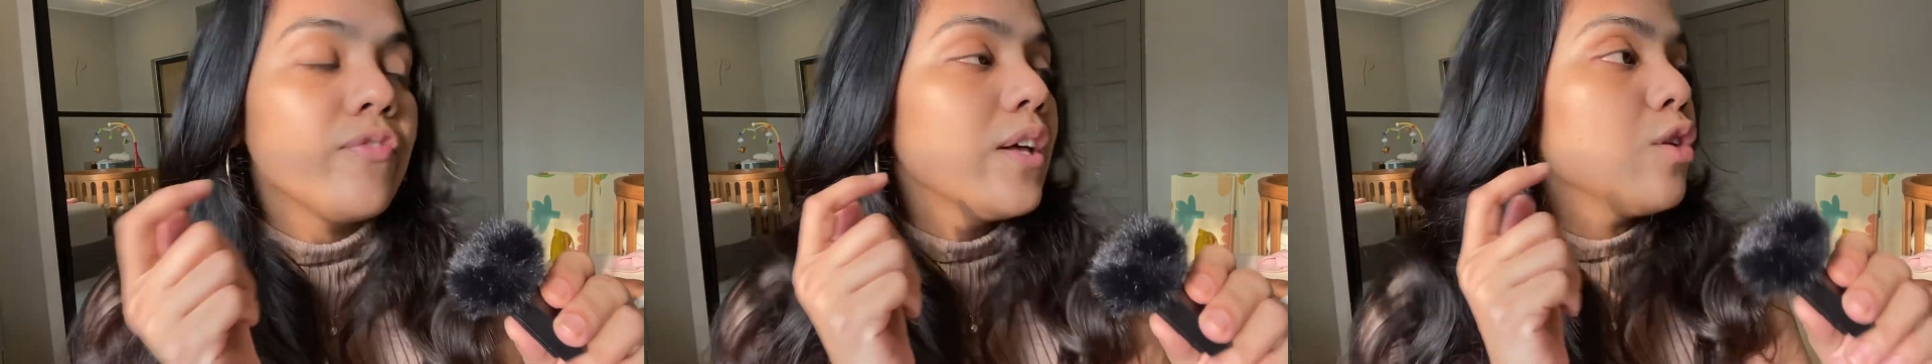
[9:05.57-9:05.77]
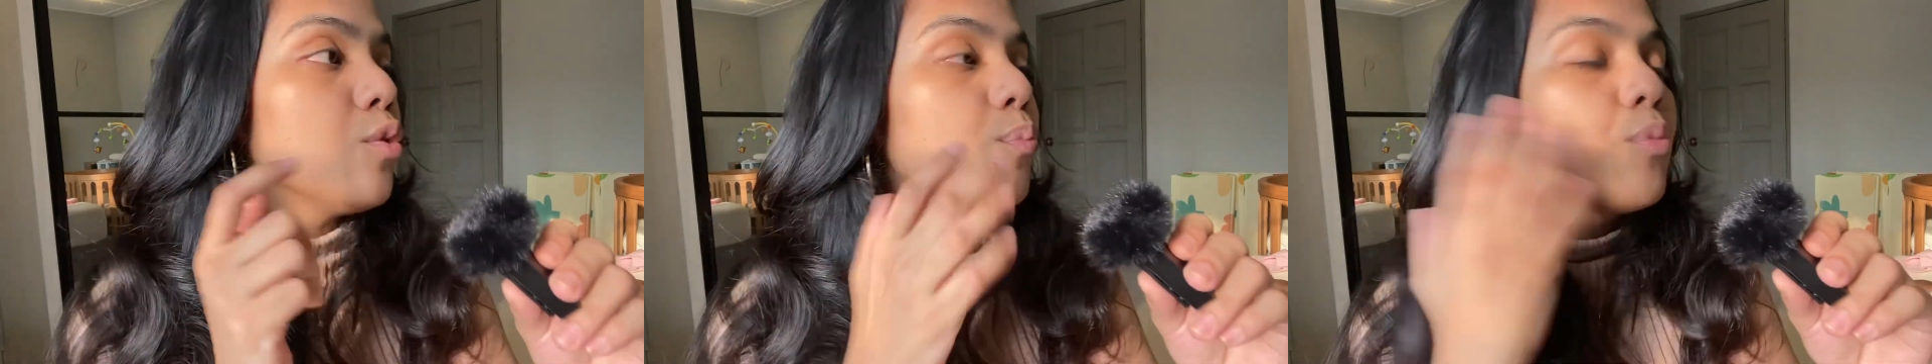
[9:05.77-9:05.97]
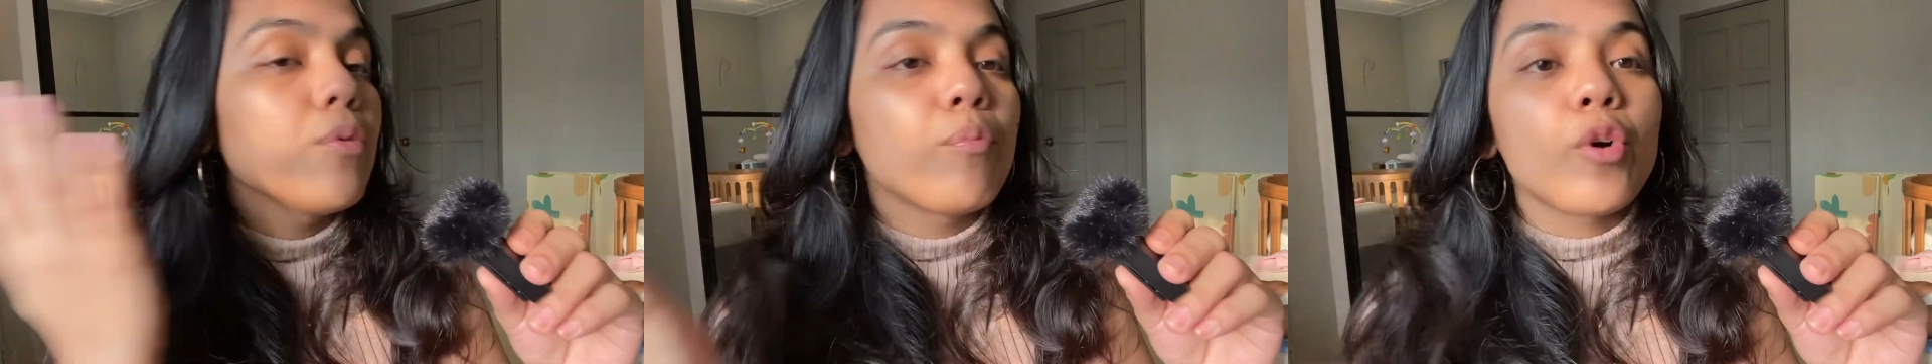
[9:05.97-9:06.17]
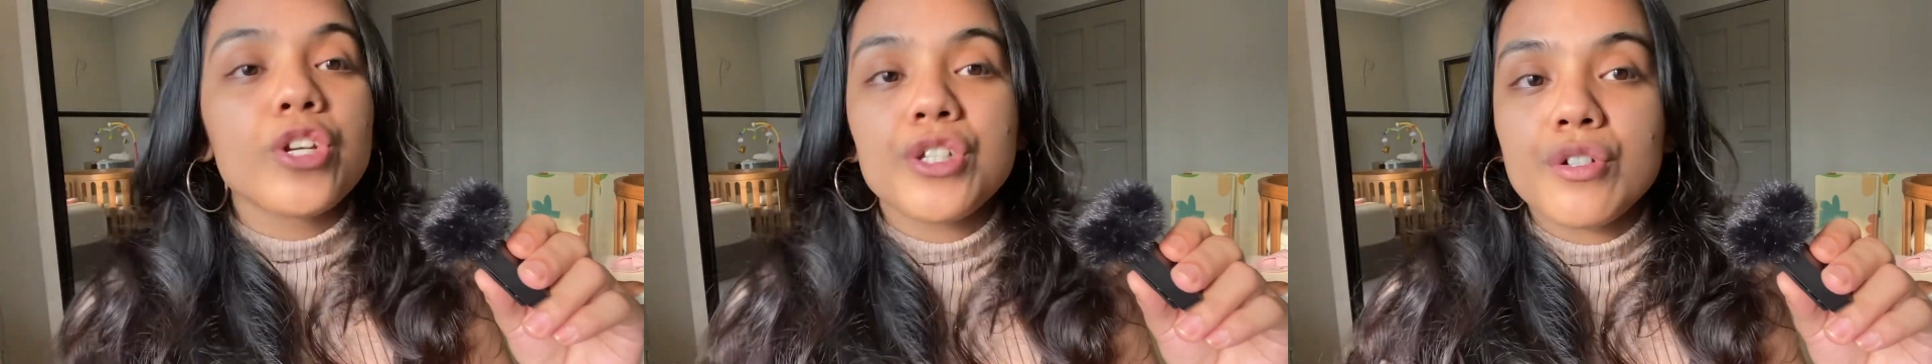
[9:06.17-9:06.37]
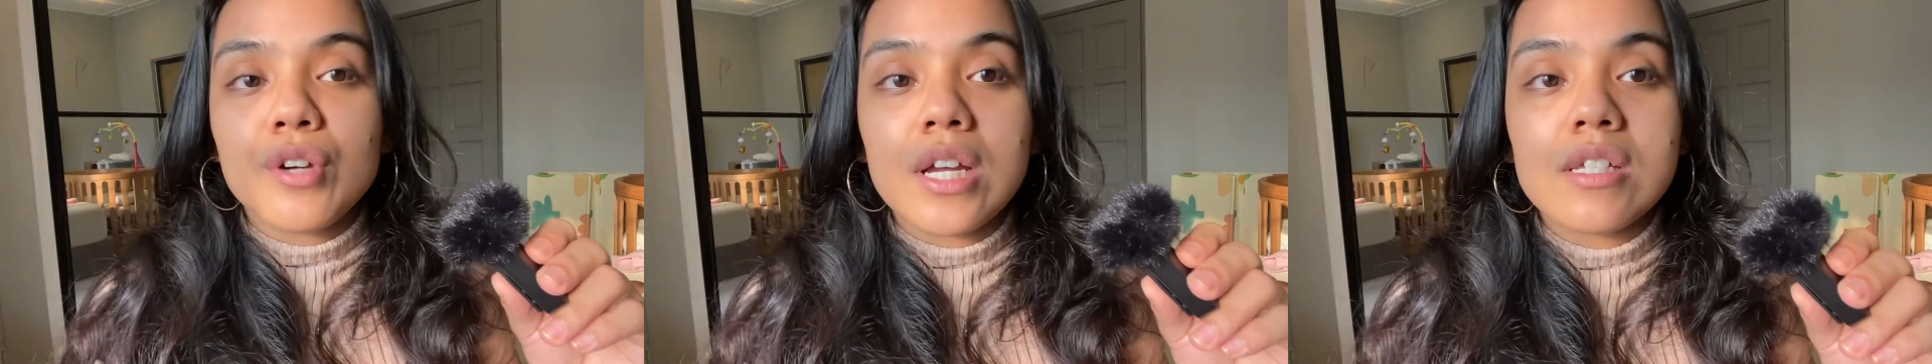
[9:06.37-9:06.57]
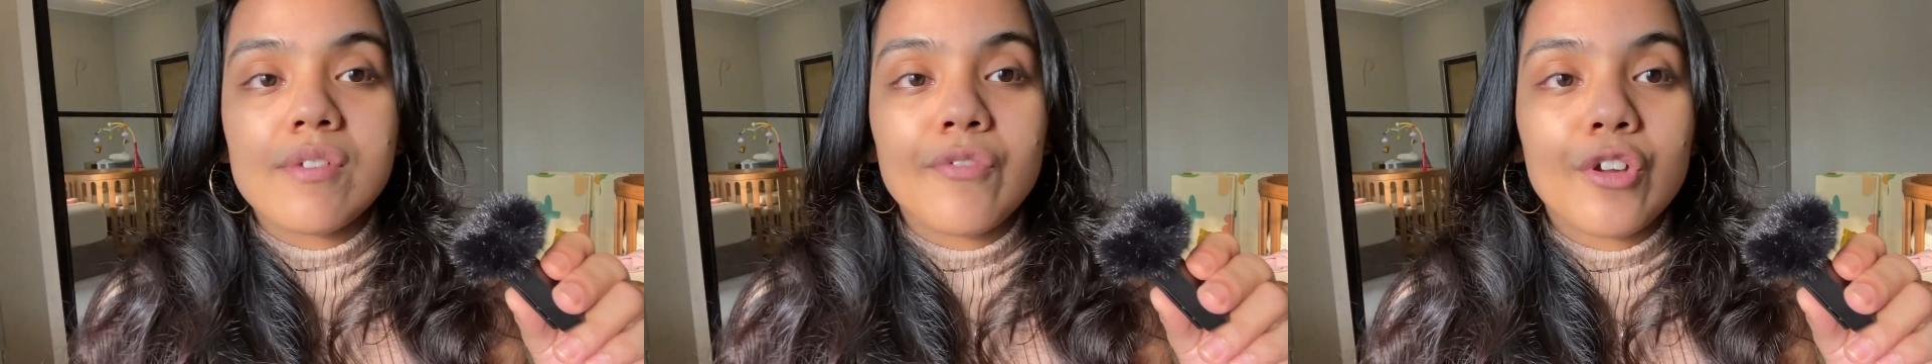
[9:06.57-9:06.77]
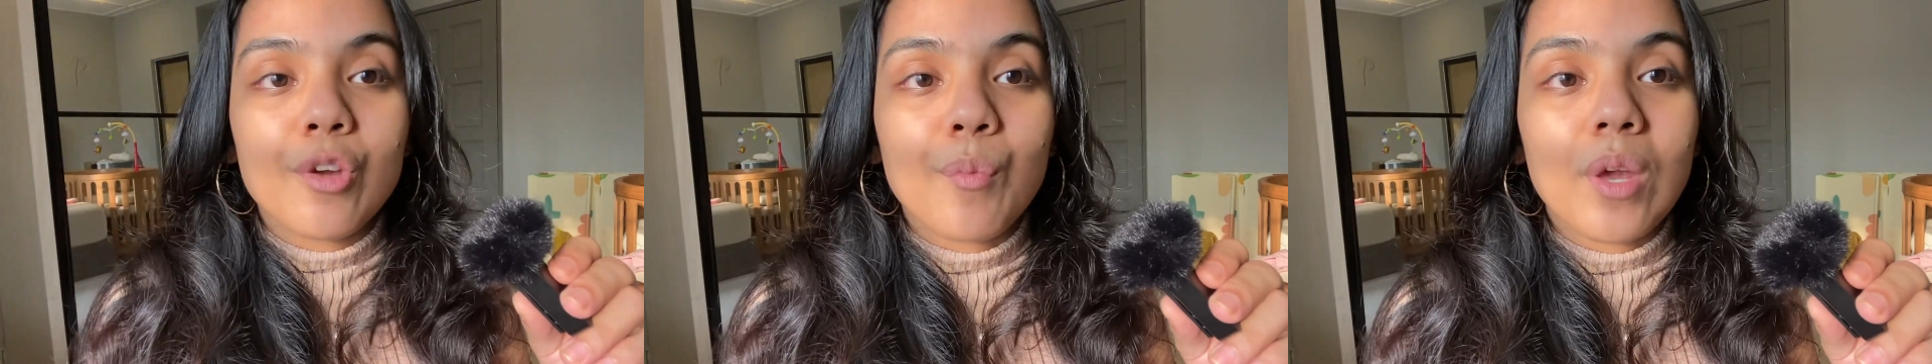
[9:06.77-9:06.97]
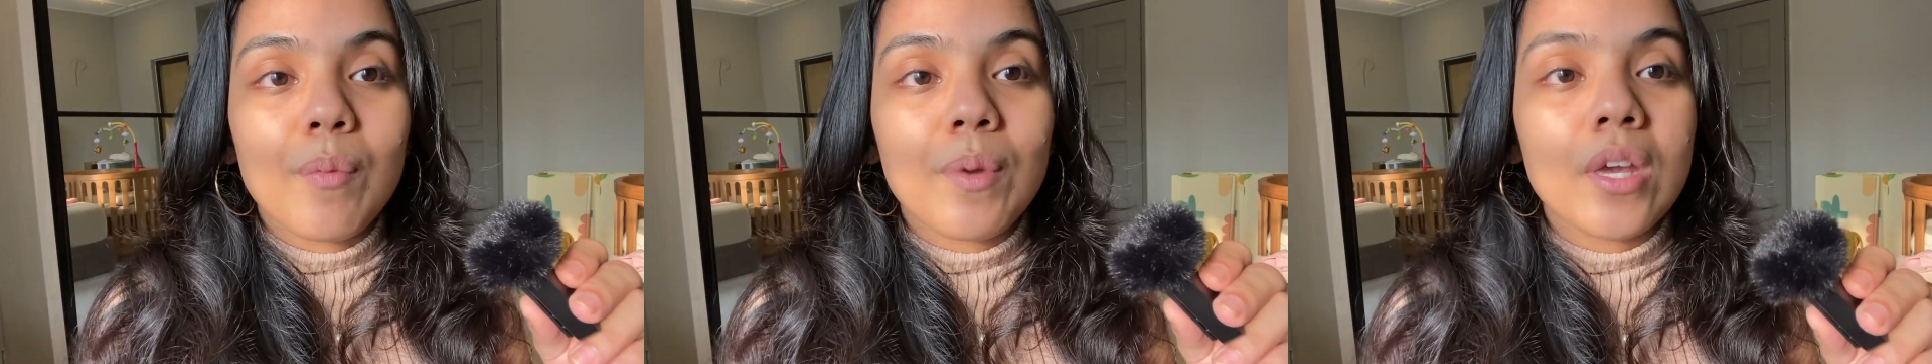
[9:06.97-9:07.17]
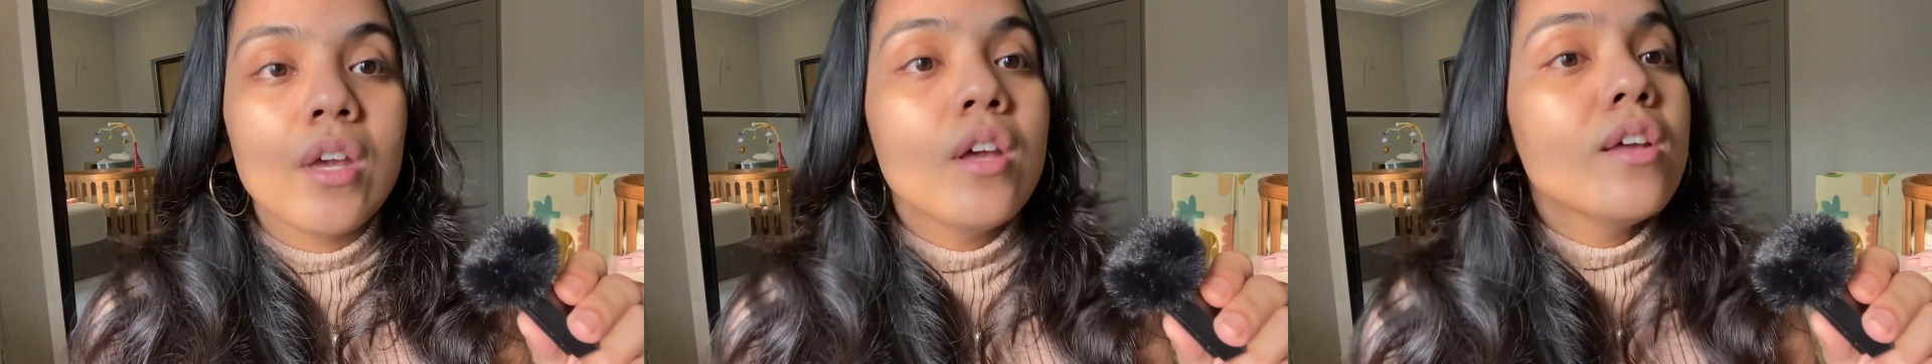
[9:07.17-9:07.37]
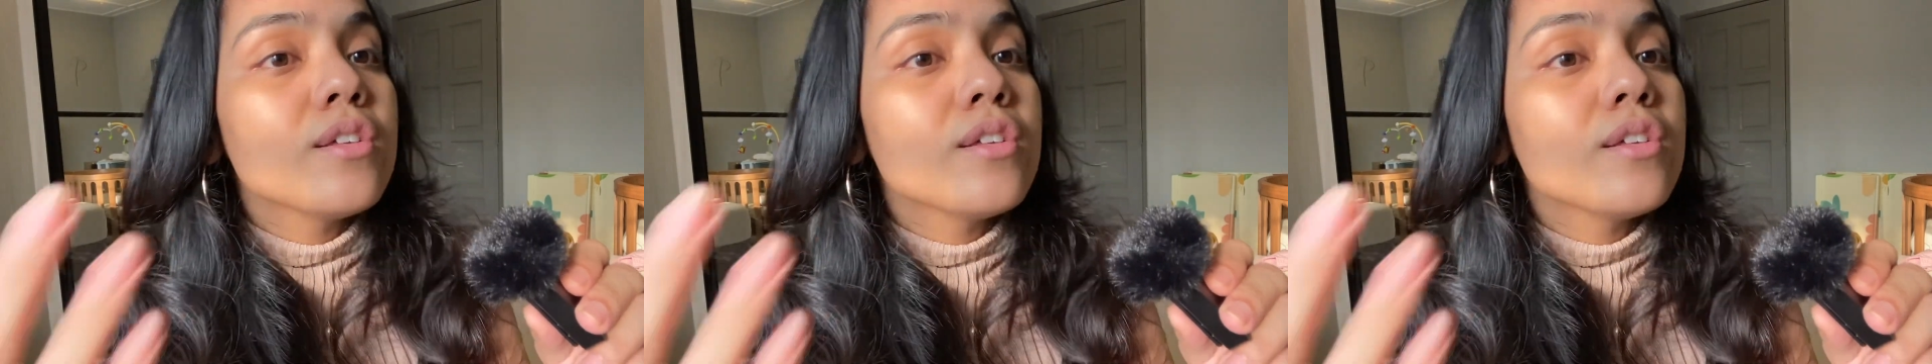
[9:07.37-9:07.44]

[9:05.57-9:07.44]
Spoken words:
then you put moisturizer for your baby.